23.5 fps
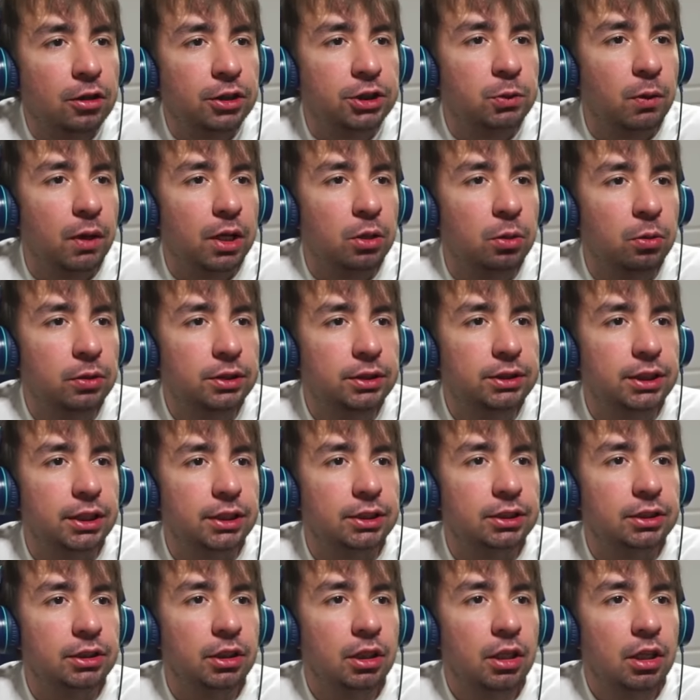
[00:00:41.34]
Wait, who is
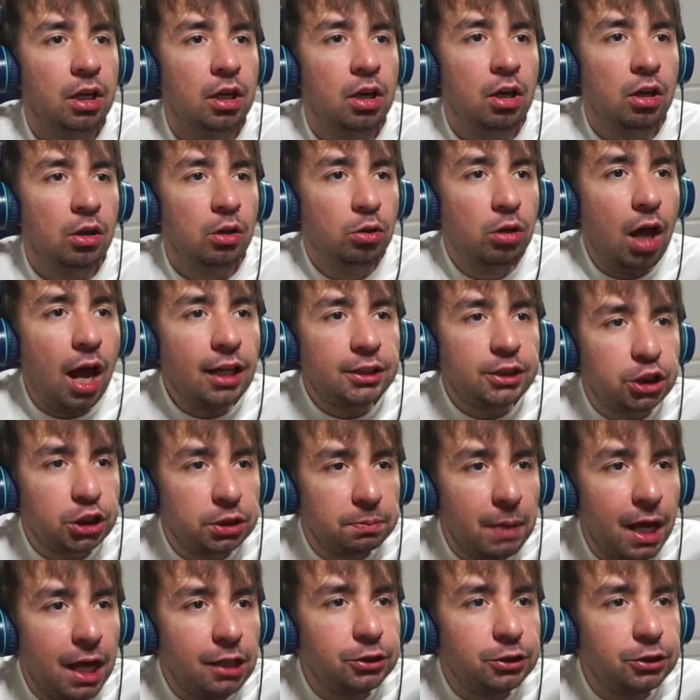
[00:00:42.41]
this? Lock Smells